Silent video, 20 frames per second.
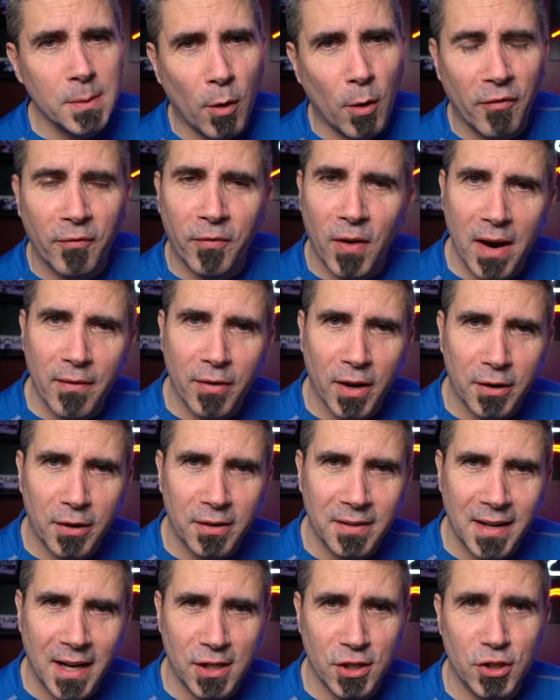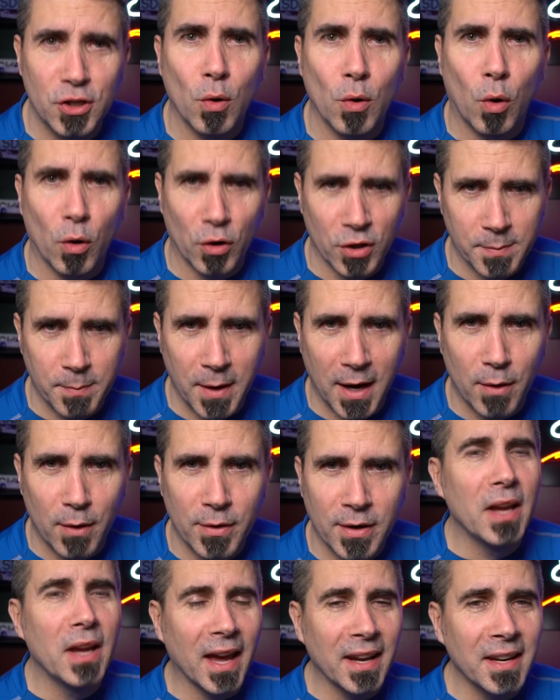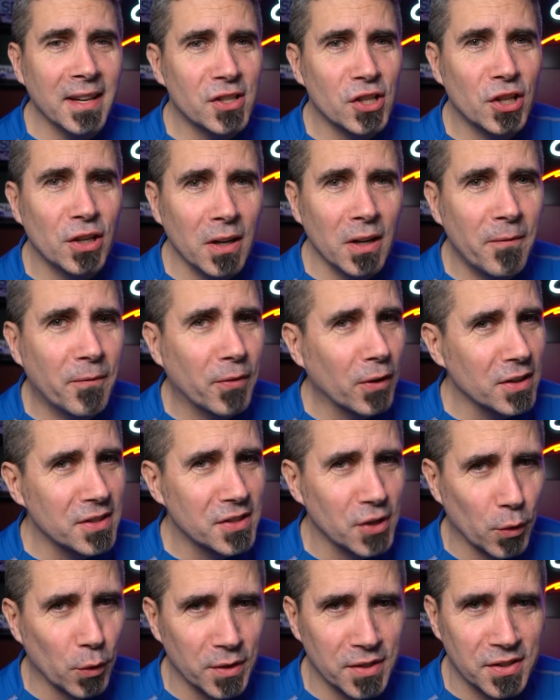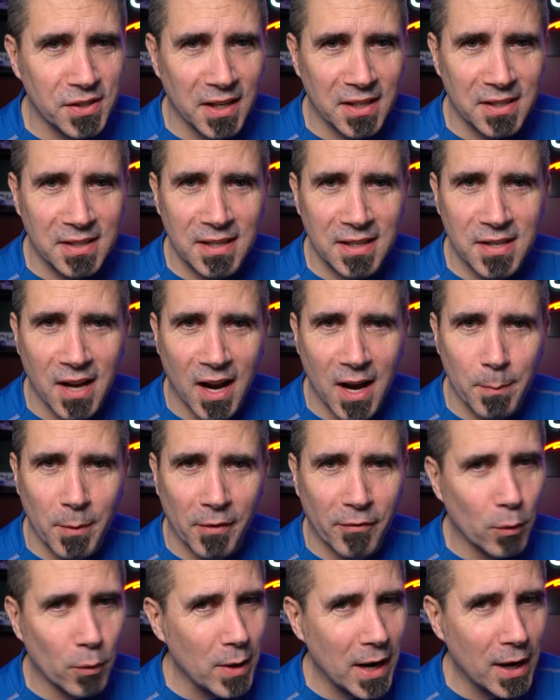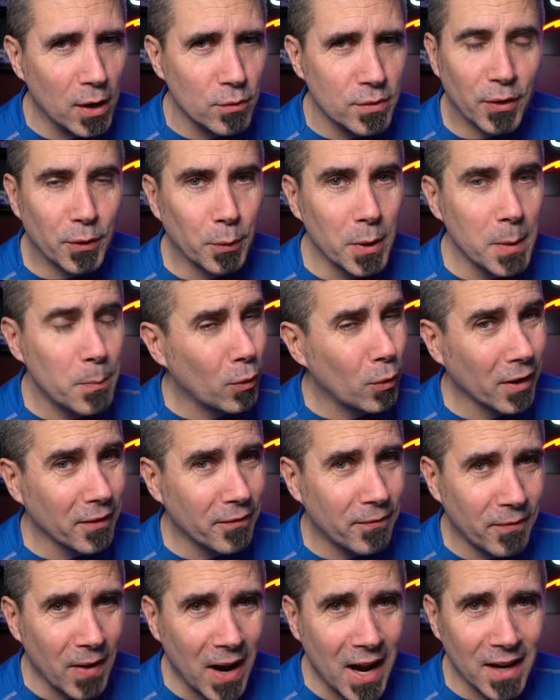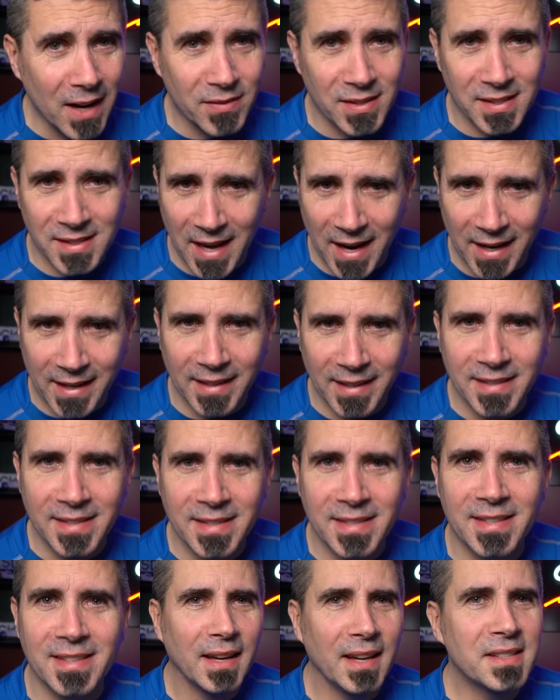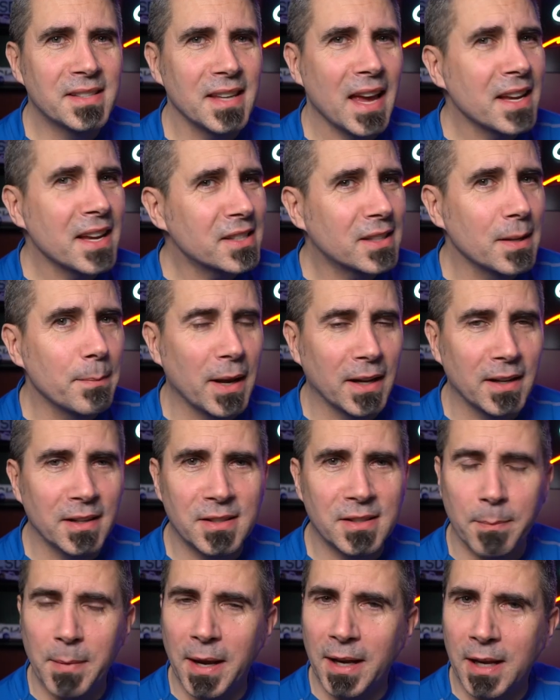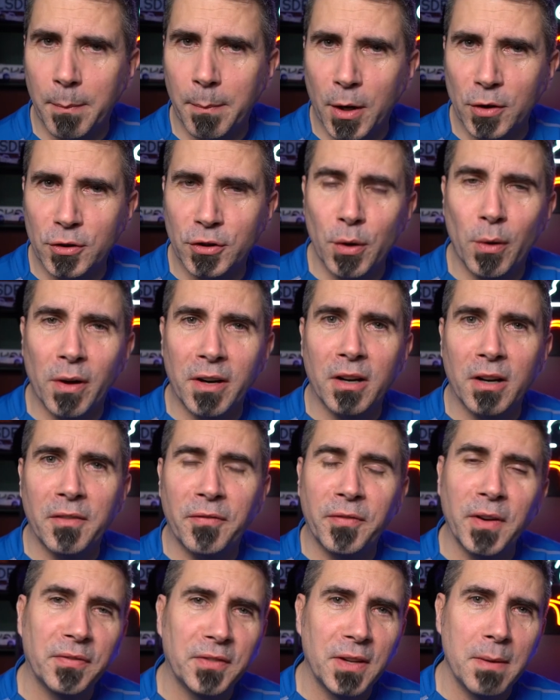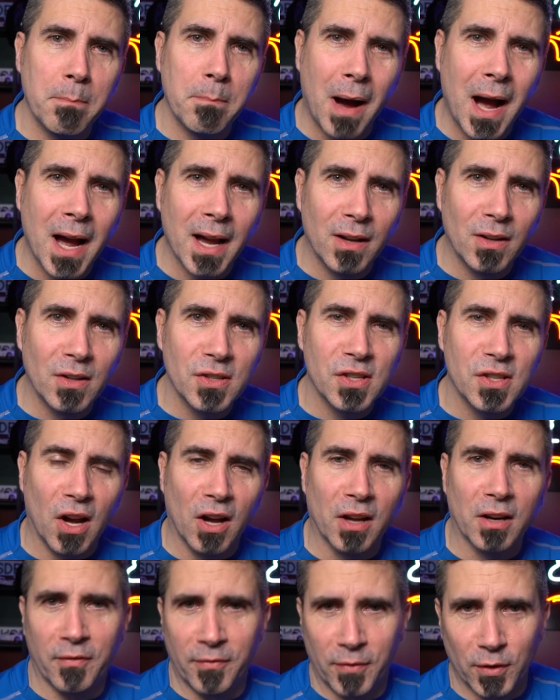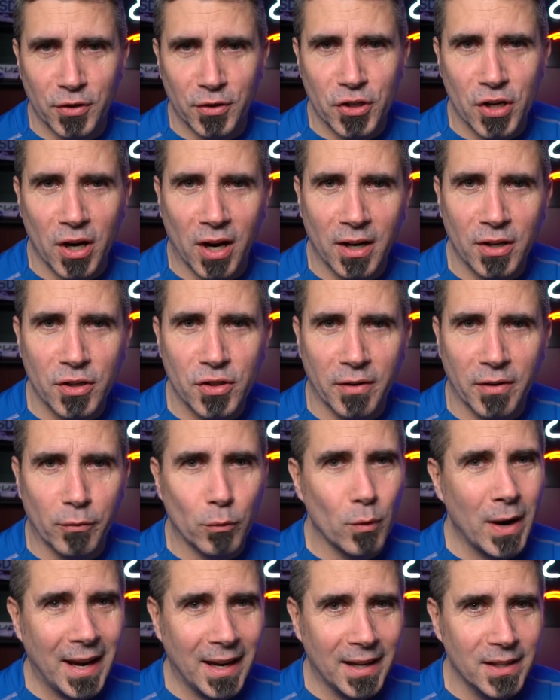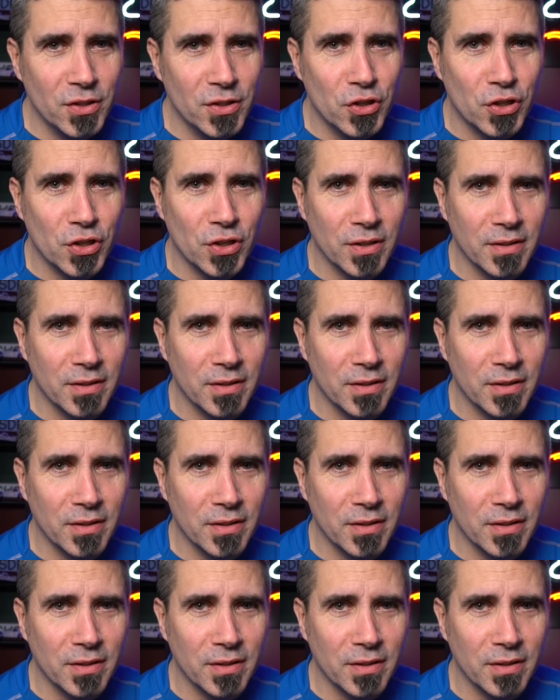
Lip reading: about 582 horsepower, and it's good for a 0 to 60 time of around 3.5 seconds. It's estimated to make about 250 miles on a full charge of range,